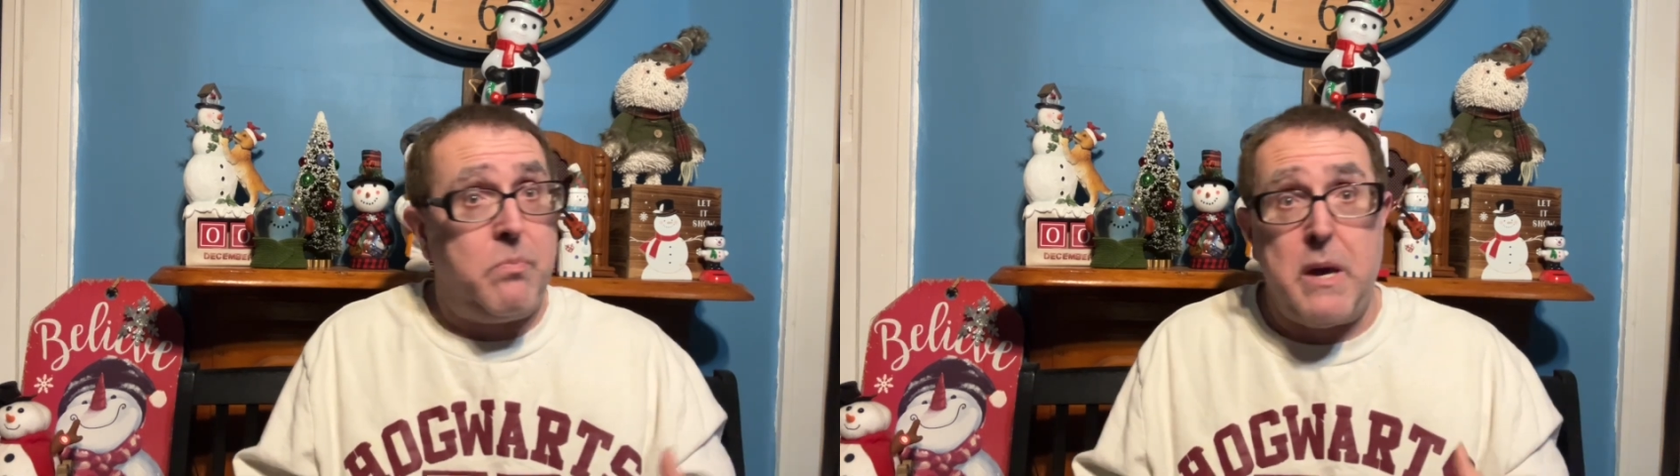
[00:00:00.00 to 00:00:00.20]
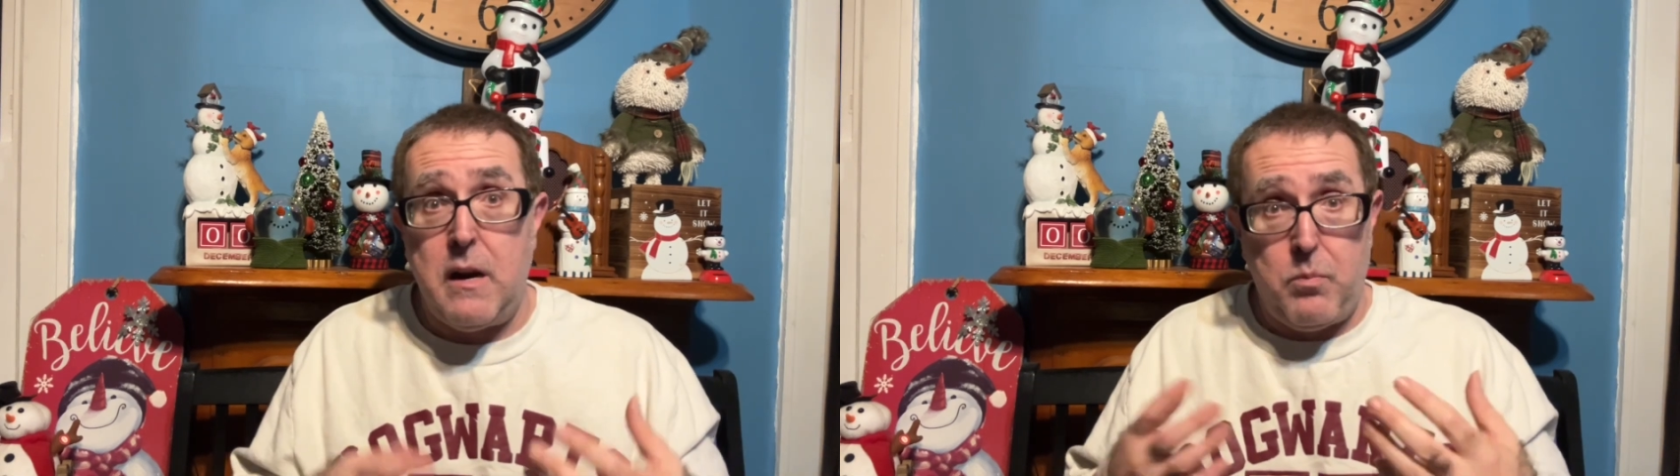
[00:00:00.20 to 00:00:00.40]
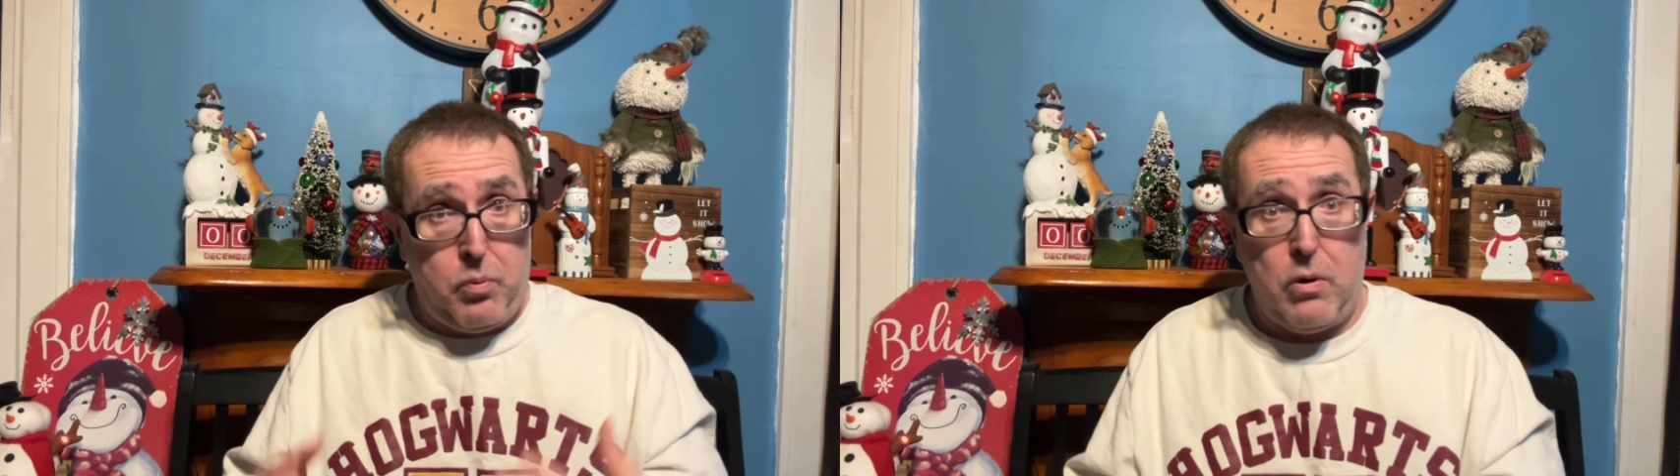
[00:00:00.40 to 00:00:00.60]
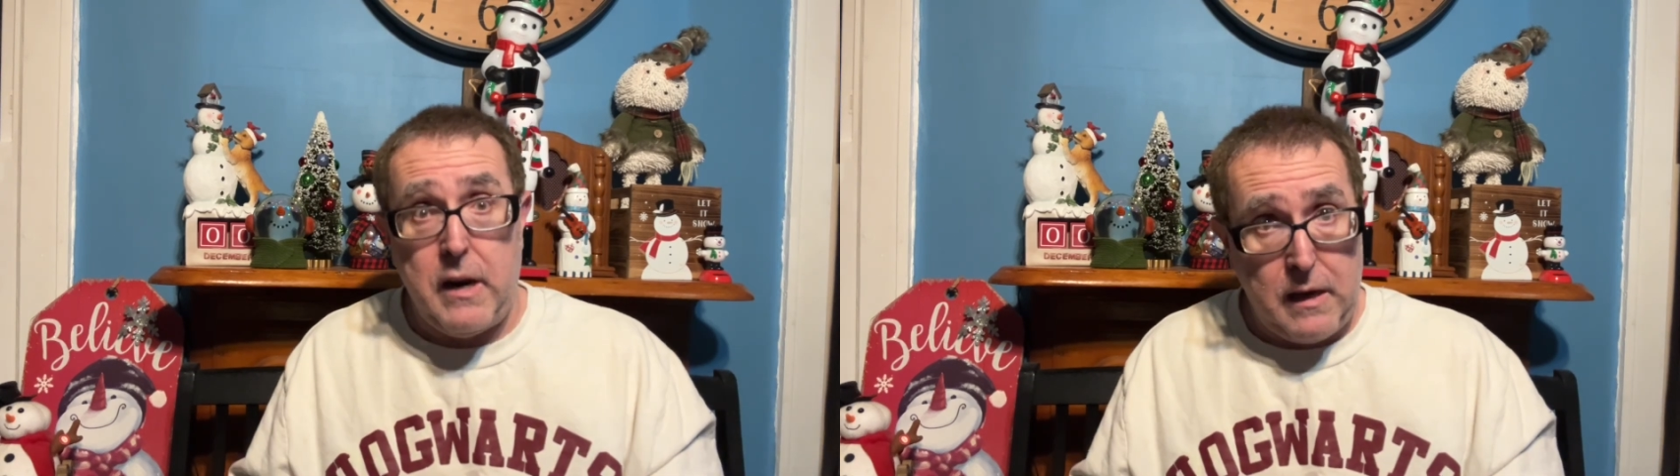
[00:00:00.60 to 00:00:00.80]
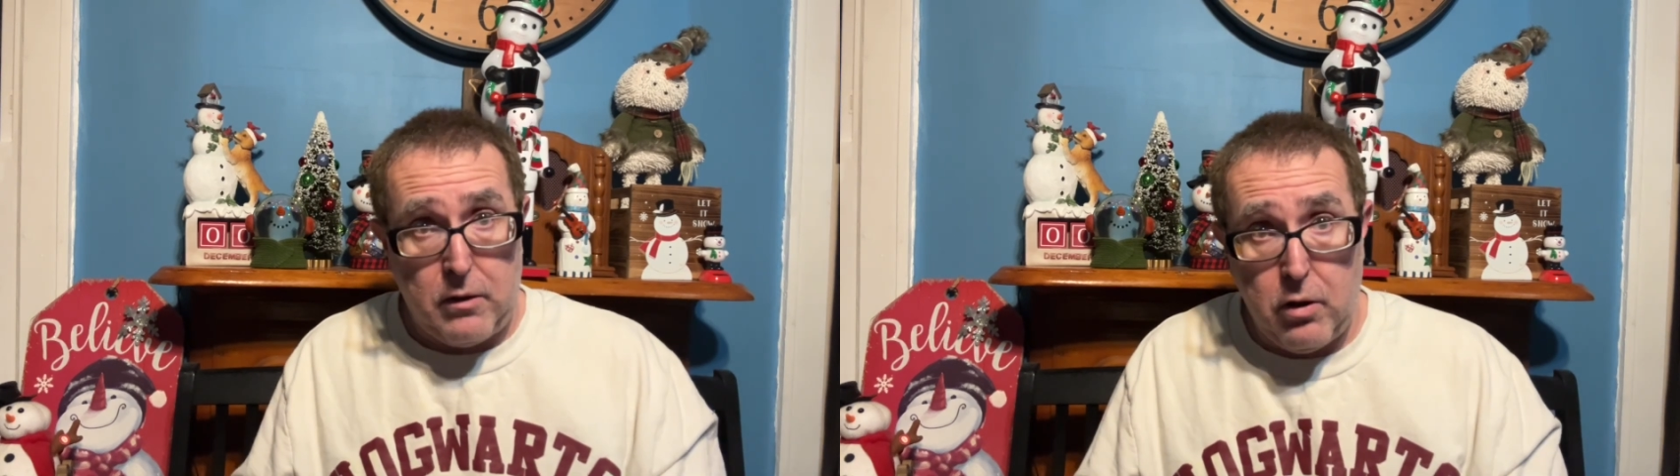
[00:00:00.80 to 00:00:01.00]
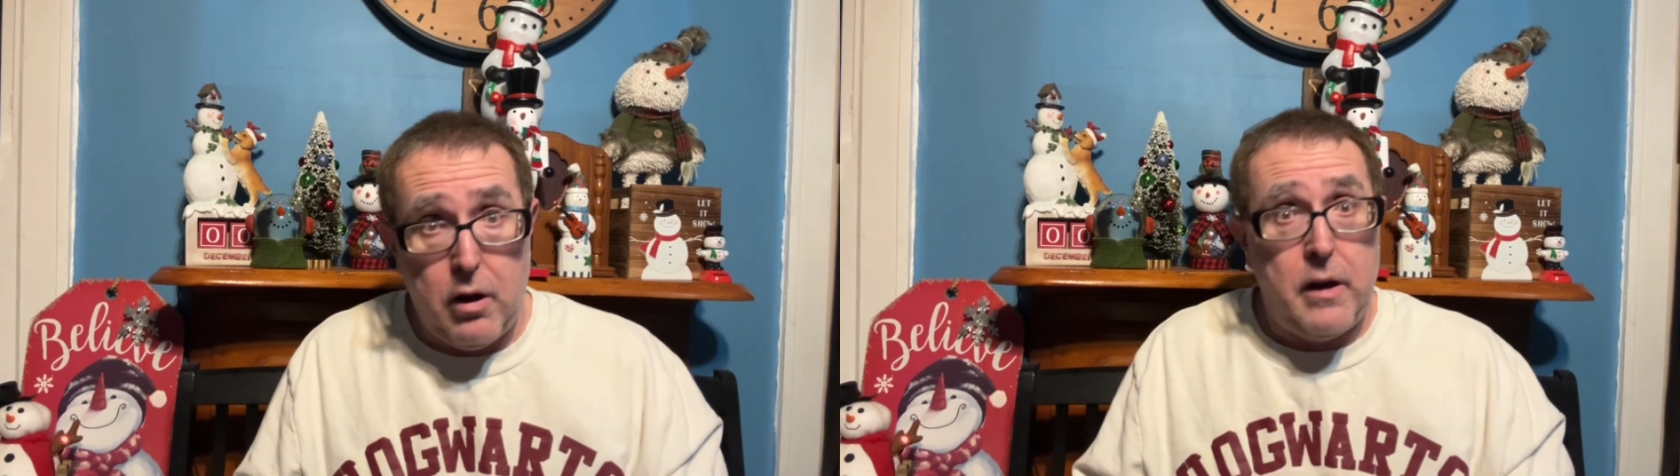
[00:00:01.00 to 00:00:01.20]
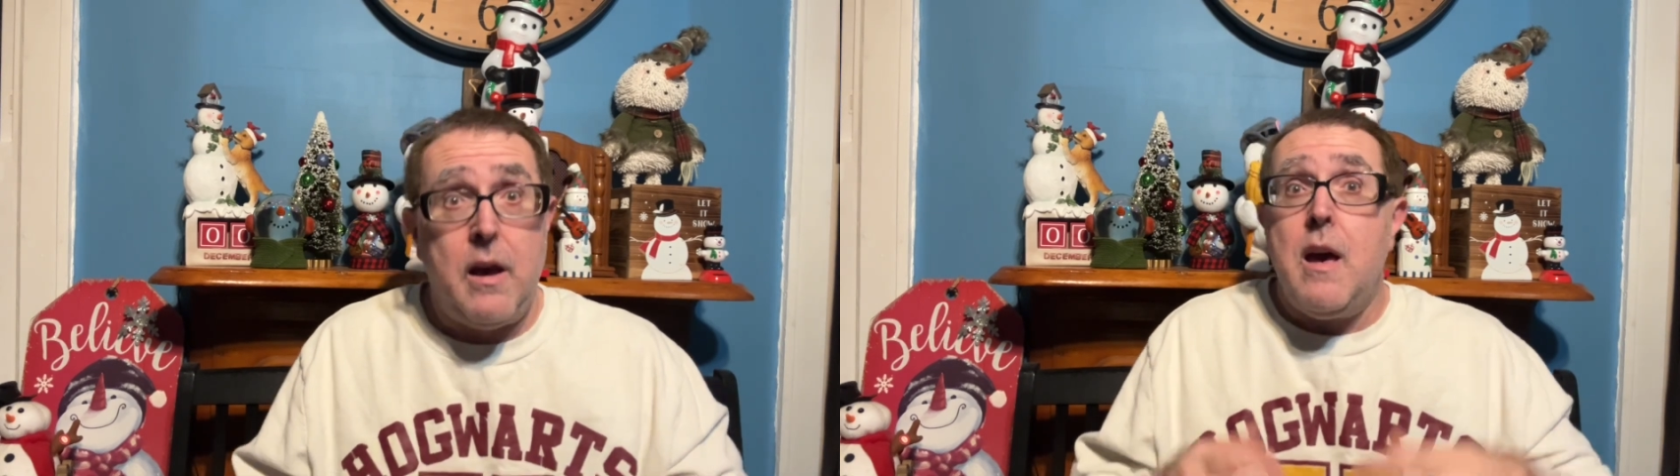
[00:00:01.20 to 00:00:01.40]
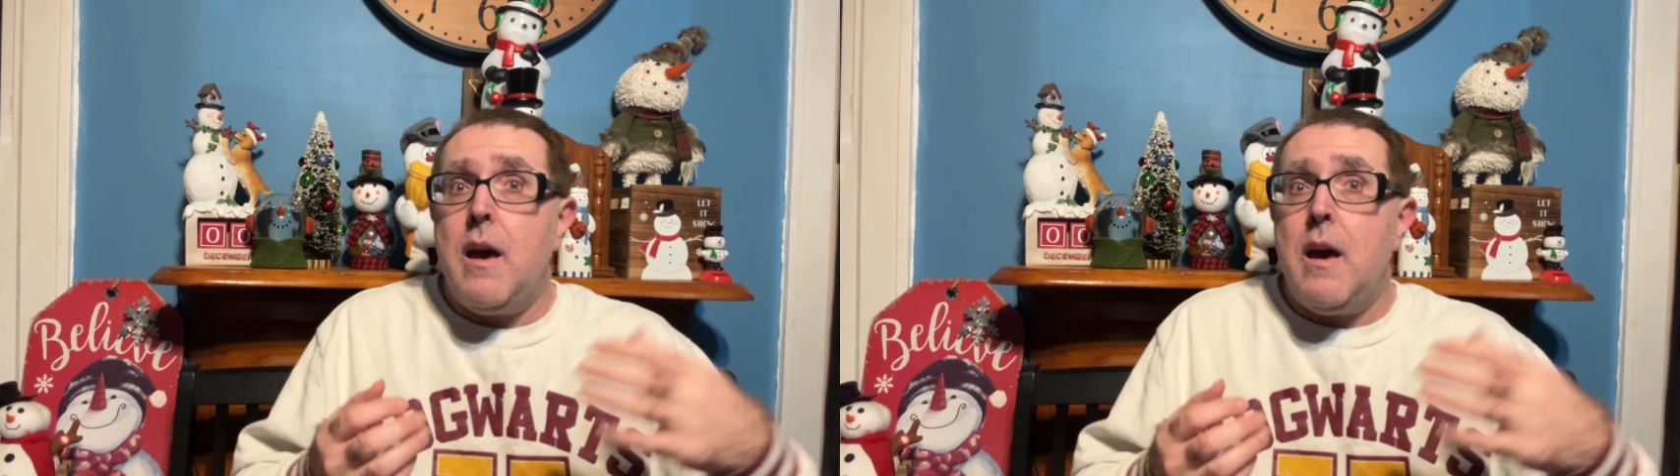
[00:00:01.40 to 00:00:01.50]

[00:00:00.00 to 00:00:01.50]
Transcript: been pretty good,